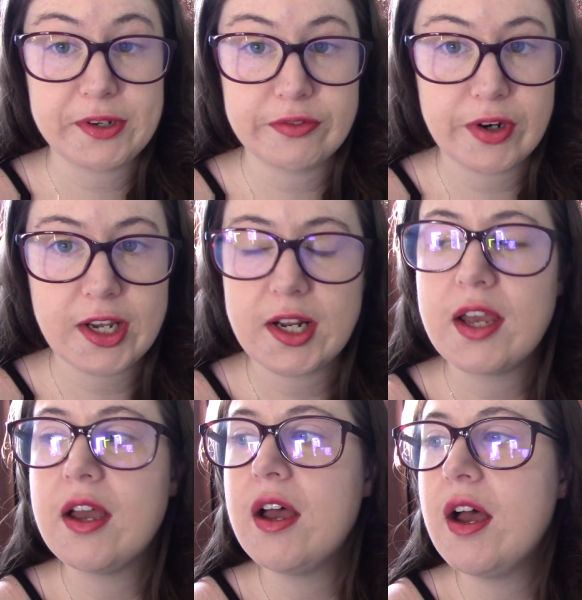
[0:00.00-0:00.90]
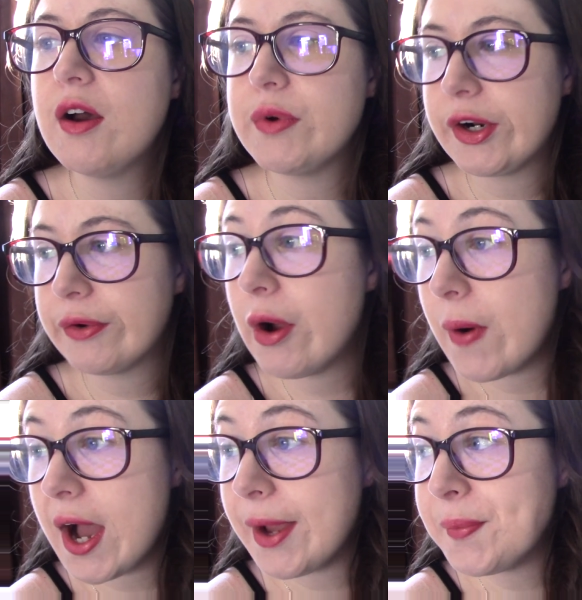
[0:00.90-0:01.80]
afraid we don't know
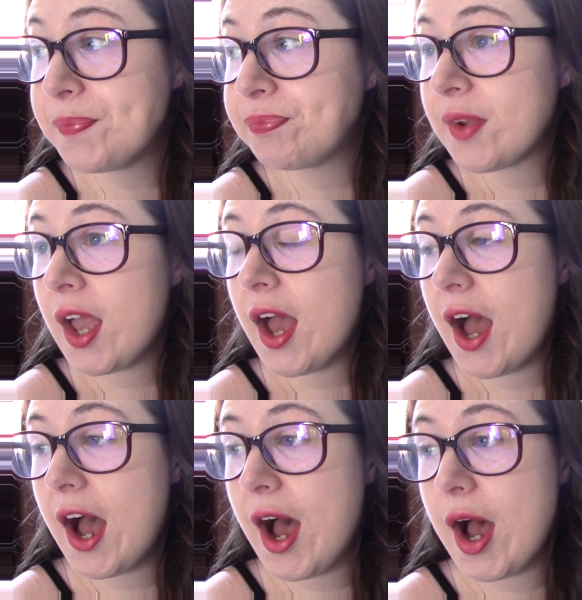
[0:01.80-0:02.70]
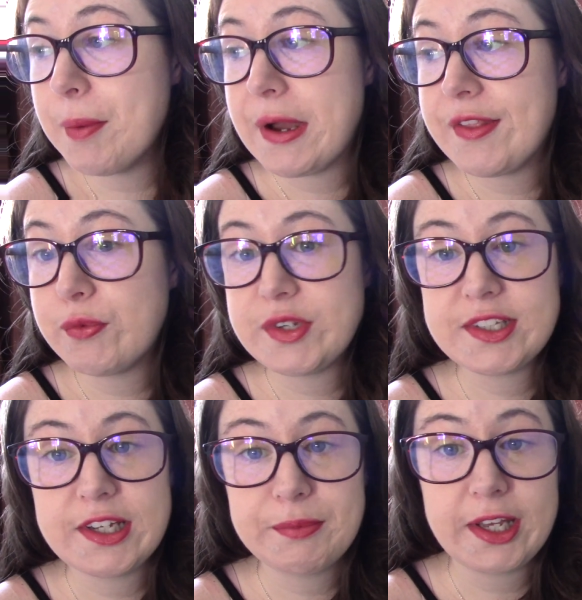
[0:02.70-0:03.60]
why um, and then we
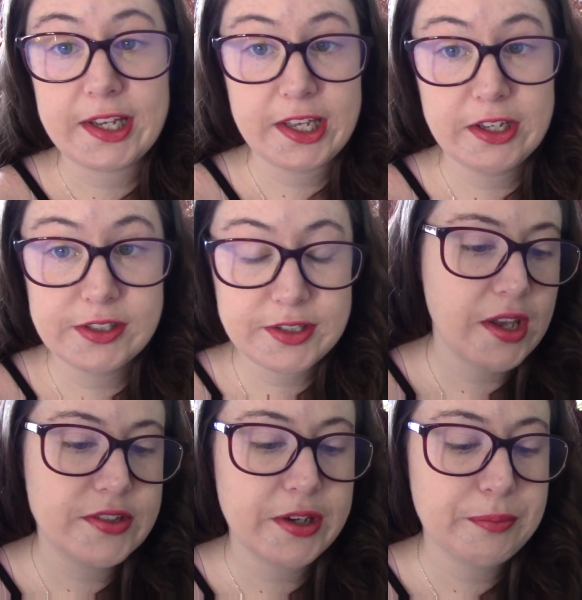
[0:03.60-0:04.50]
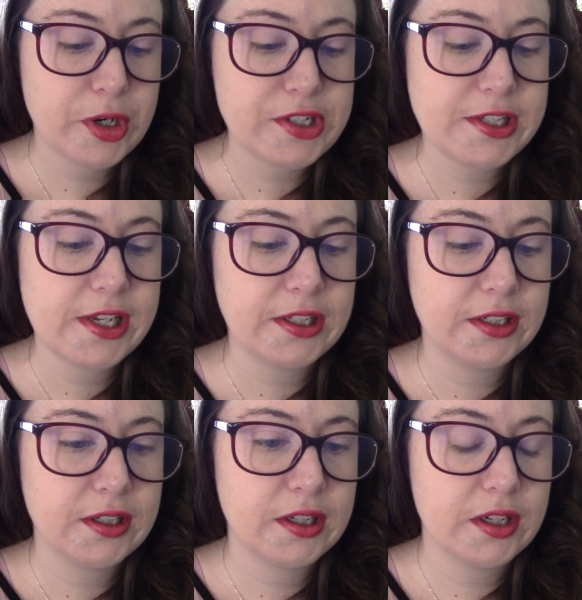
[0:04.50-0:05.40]
see him get killed some
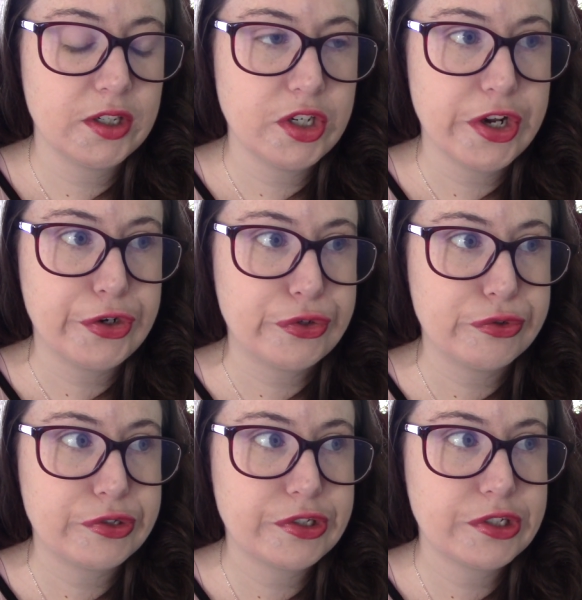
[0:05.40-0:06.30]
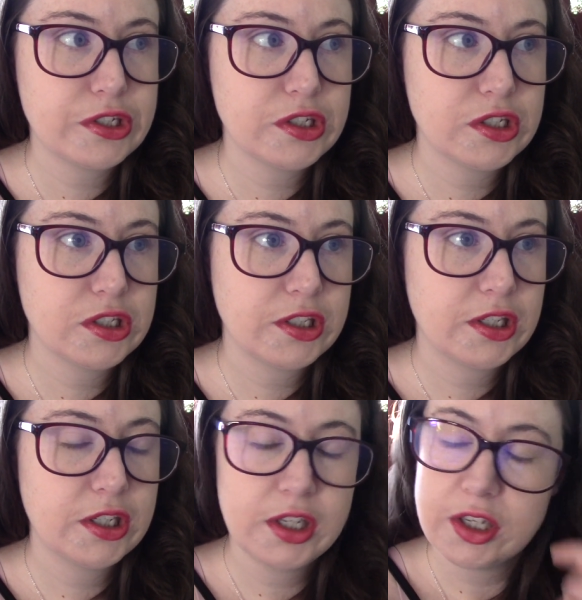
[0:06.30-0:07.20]
person knows
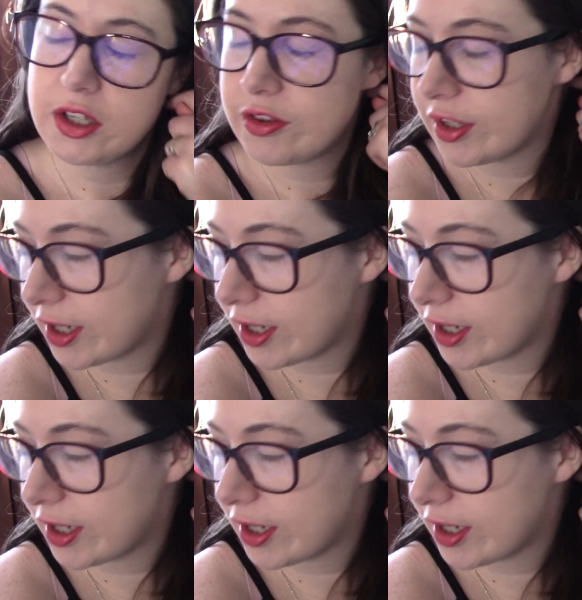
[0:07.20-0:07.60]
the